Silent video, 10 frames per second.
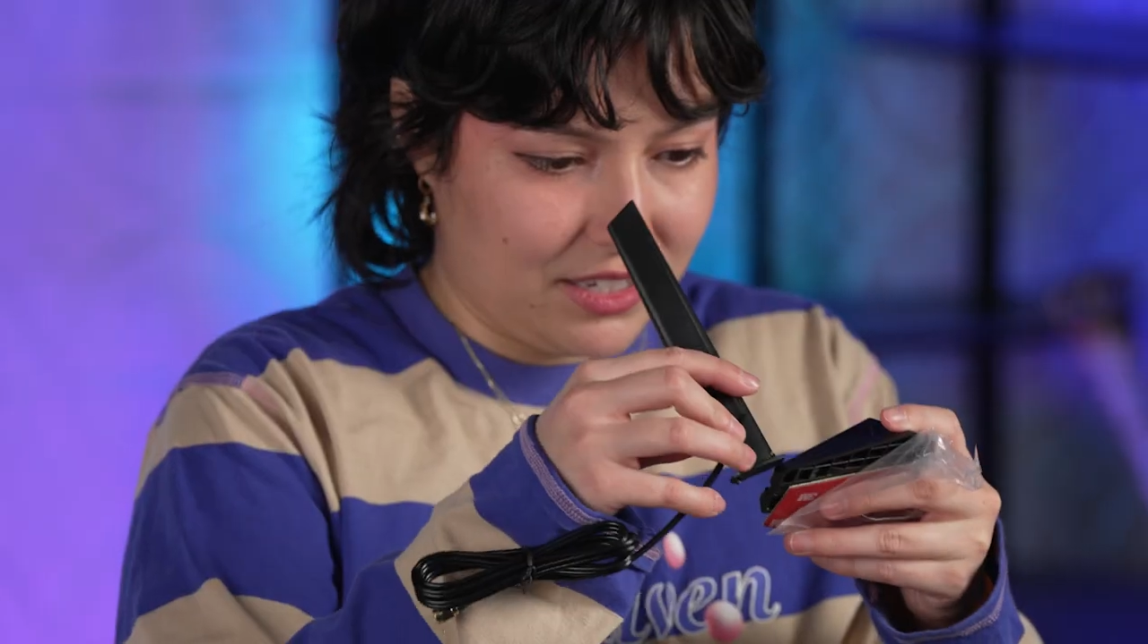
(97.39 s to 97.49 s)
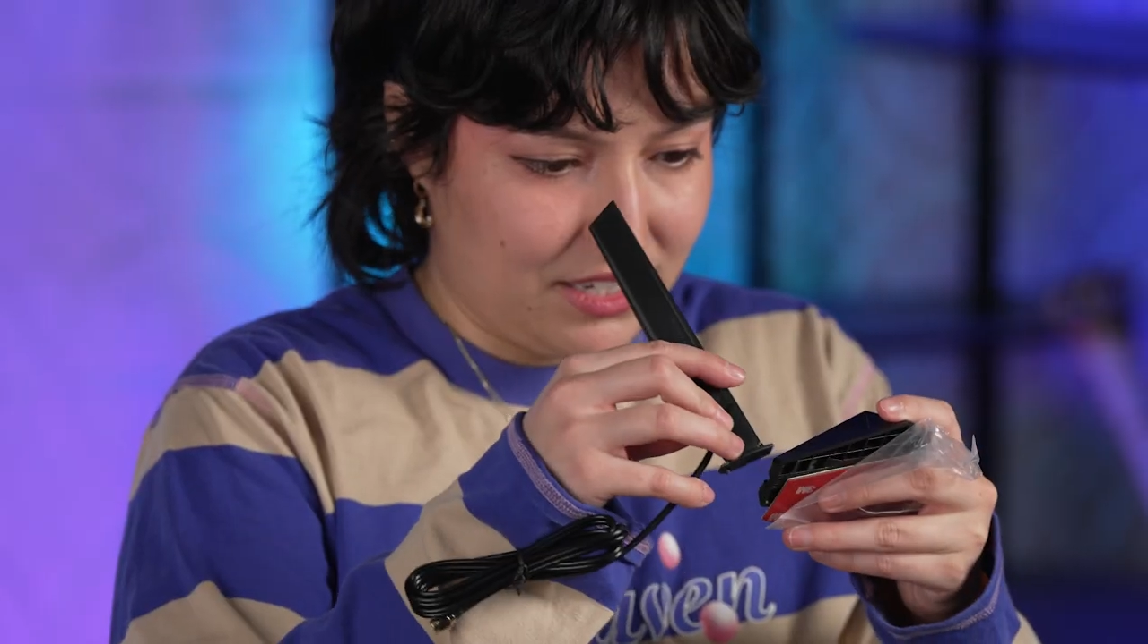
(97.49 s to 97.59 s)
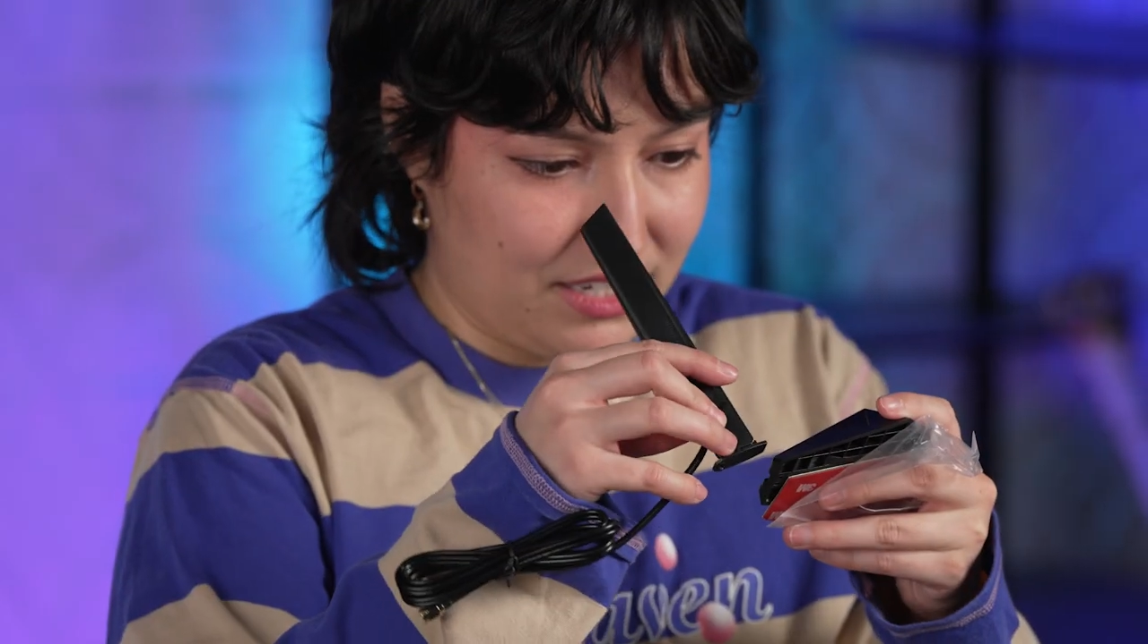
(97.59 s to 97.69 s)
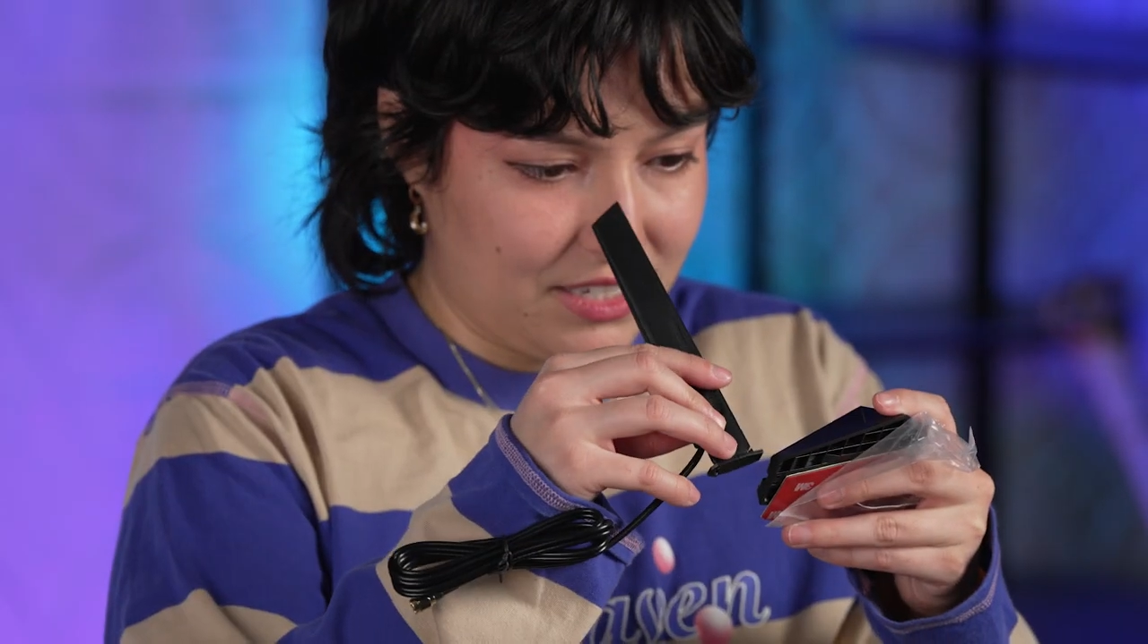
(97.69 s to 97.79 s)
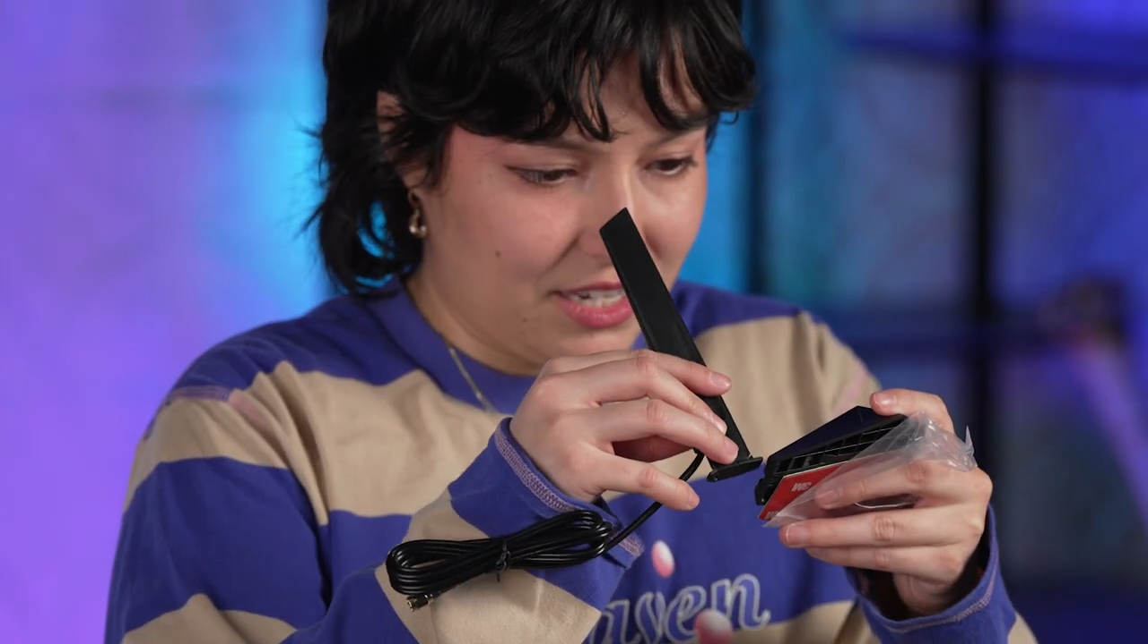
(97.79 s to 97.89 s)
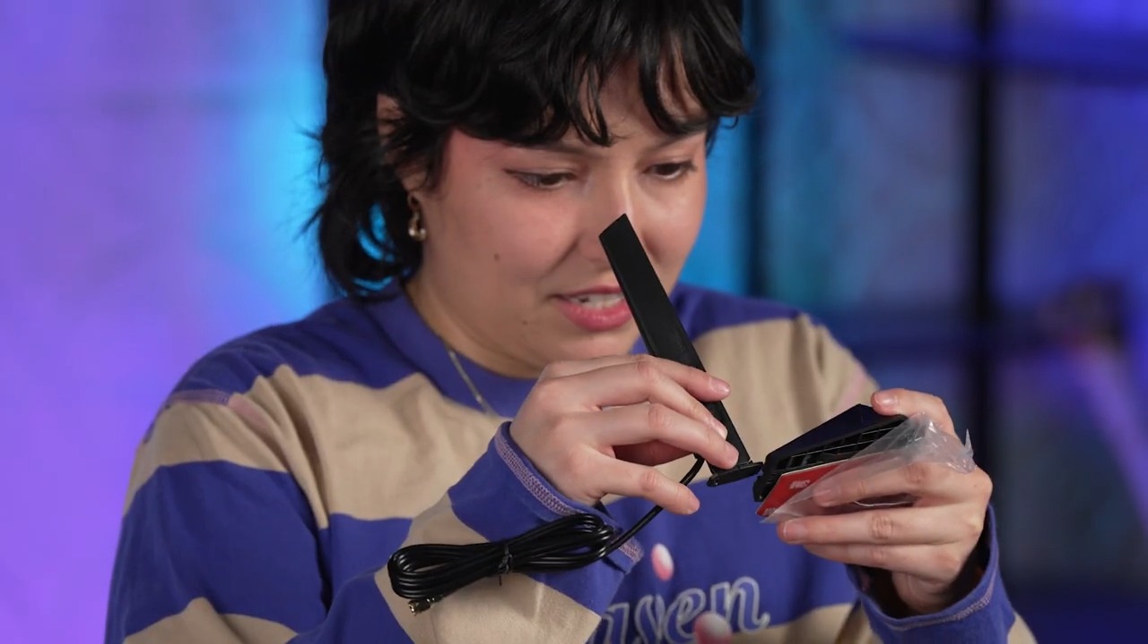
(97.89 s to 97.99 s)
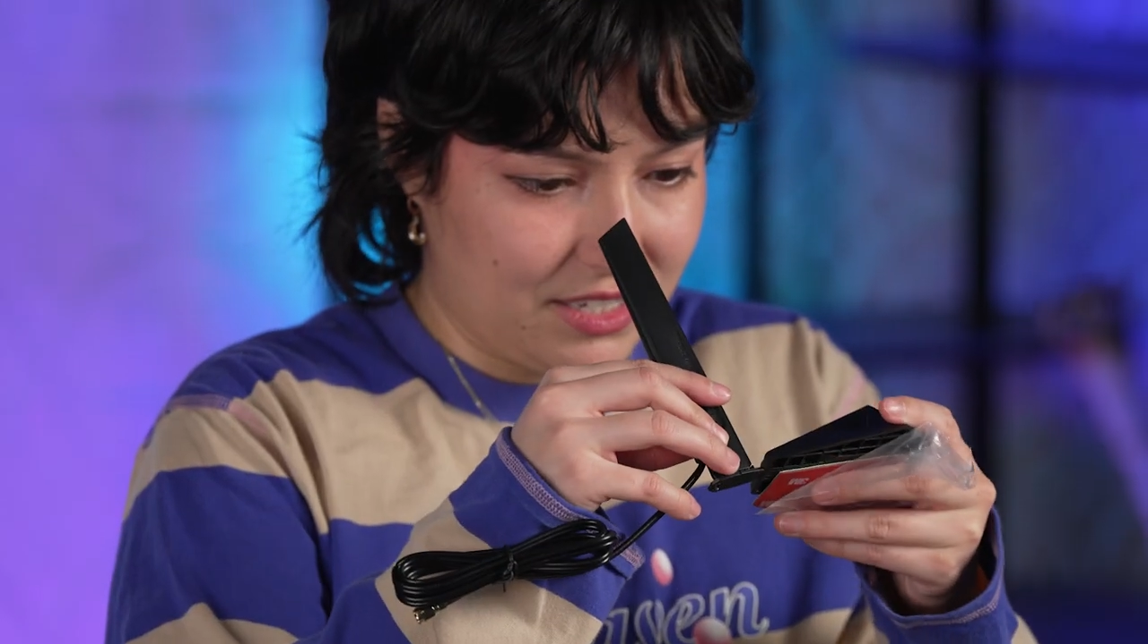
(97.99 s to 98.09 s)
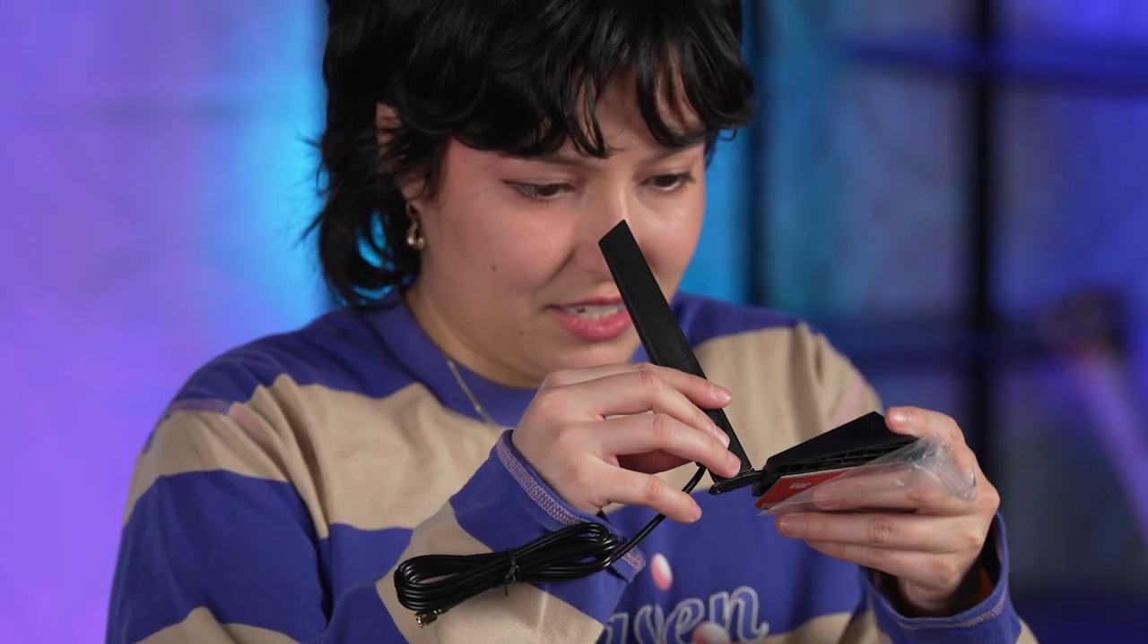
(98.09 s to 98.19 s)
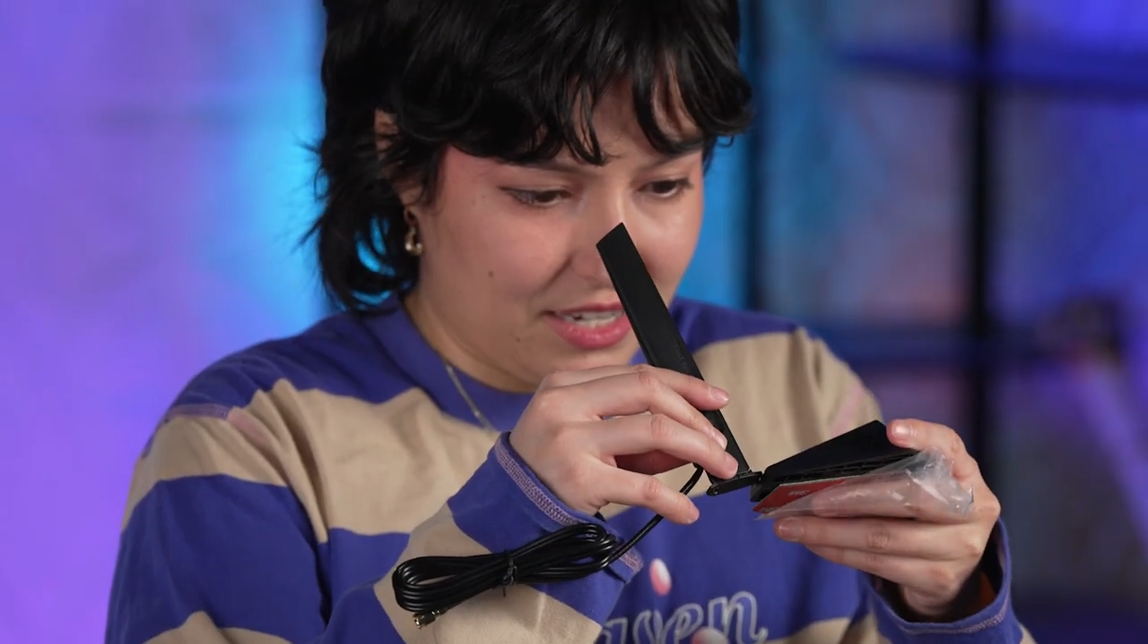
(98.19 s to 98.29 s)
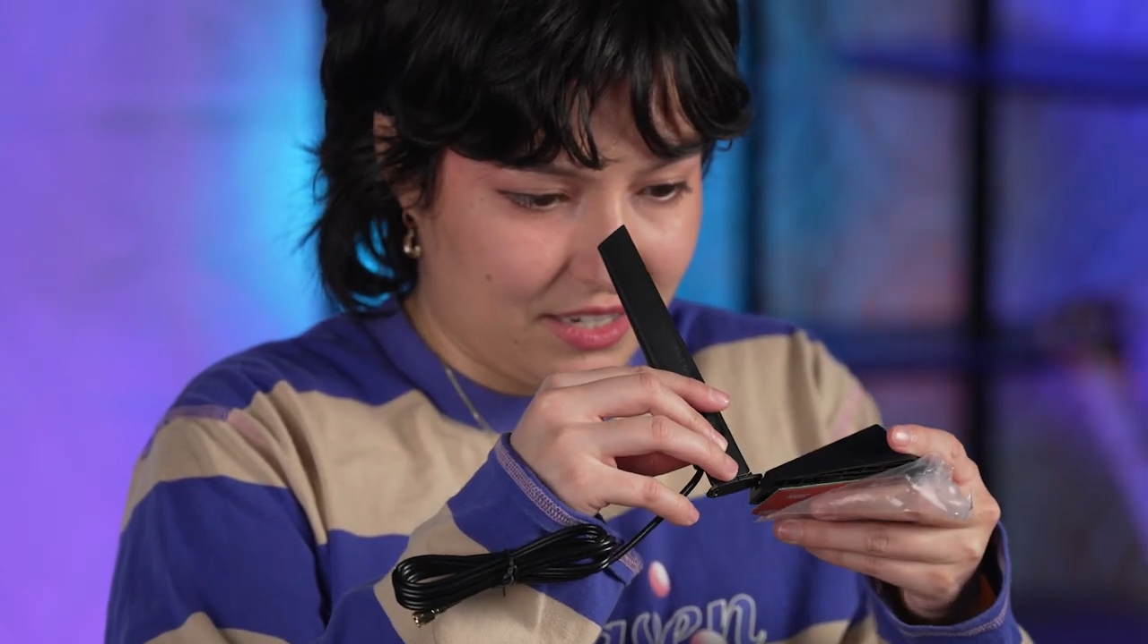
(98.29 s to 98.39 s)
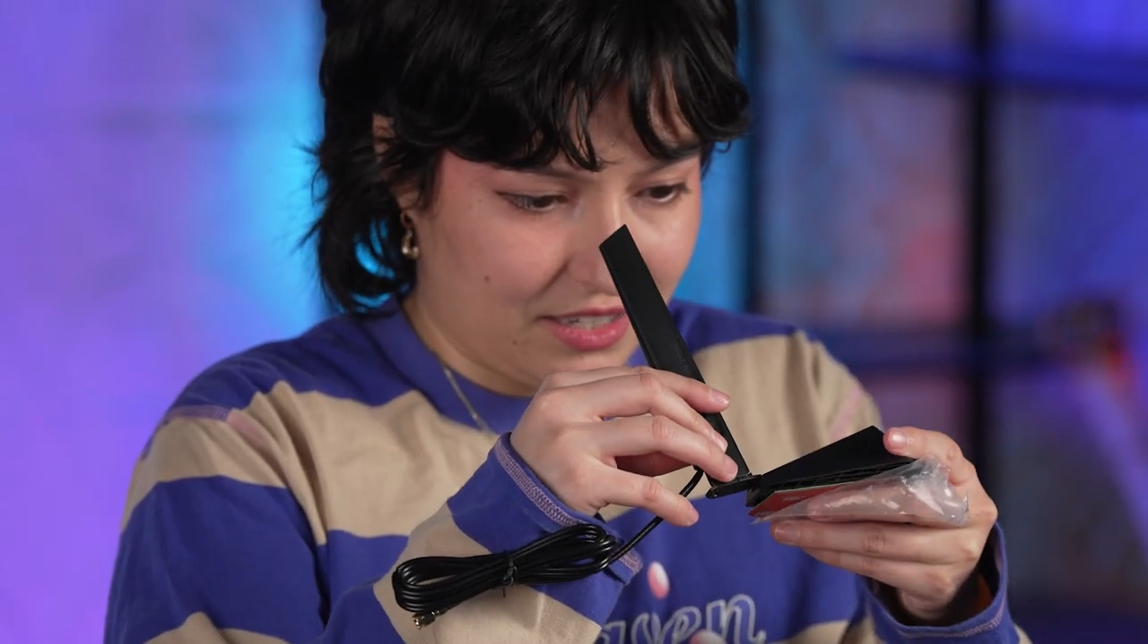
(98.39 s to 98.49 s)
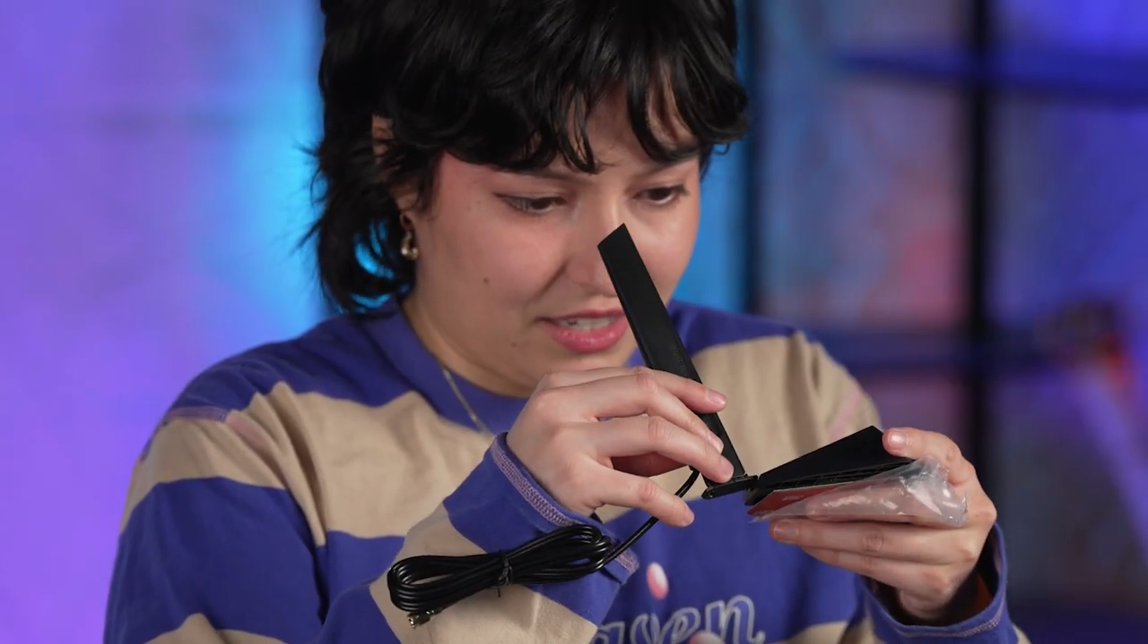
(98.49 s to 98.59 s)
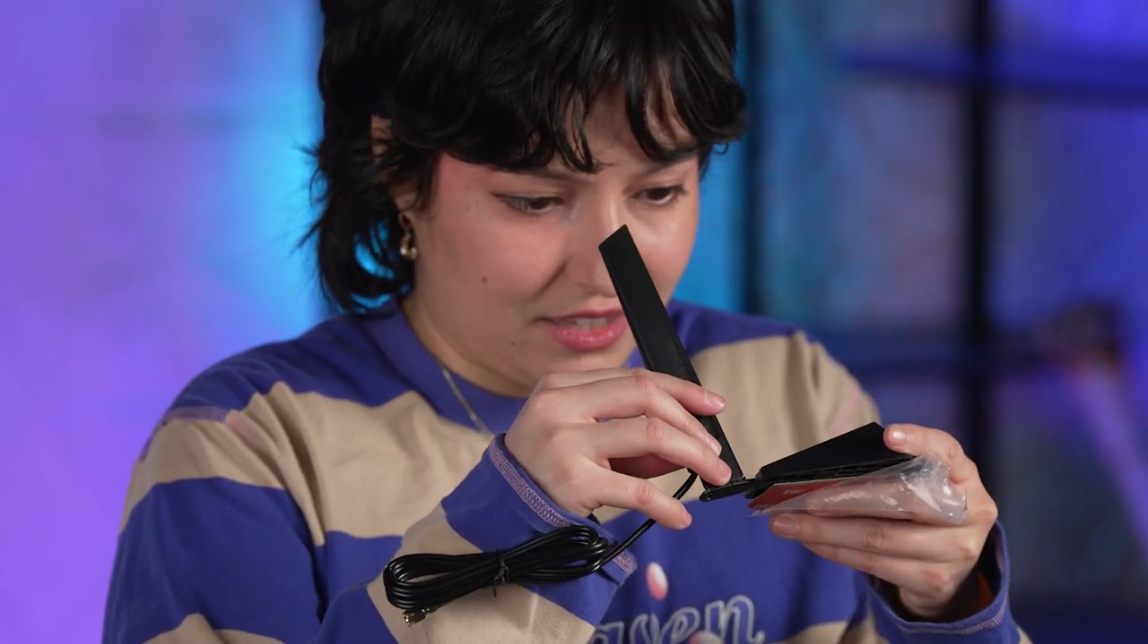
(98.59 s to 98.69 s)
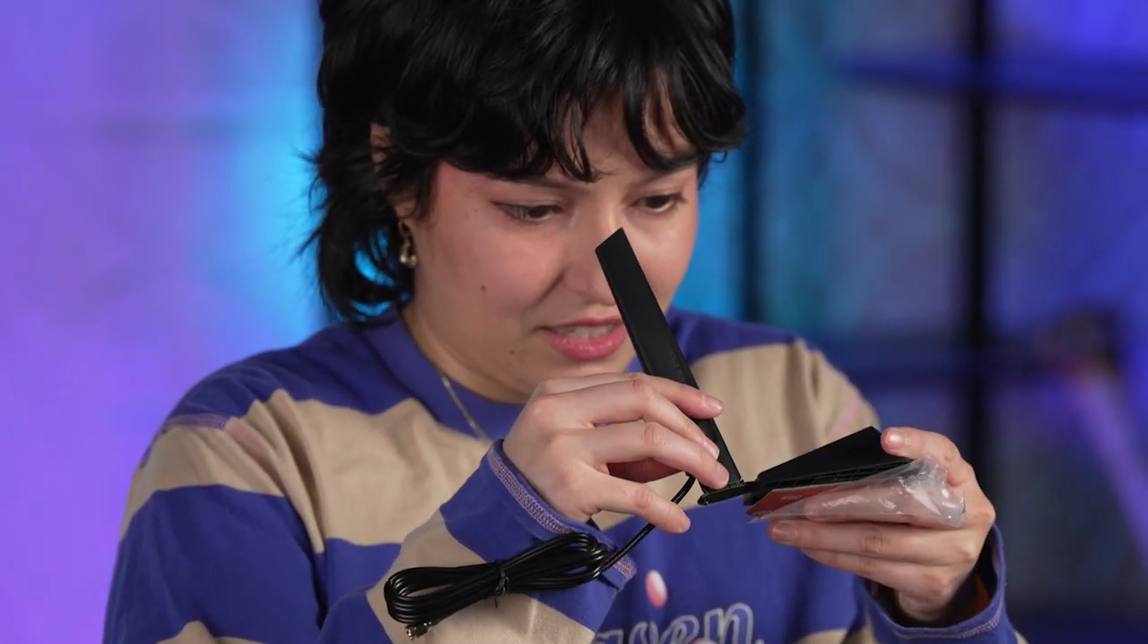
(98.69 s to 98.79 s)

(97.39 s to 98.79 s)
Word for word: an antenna stand like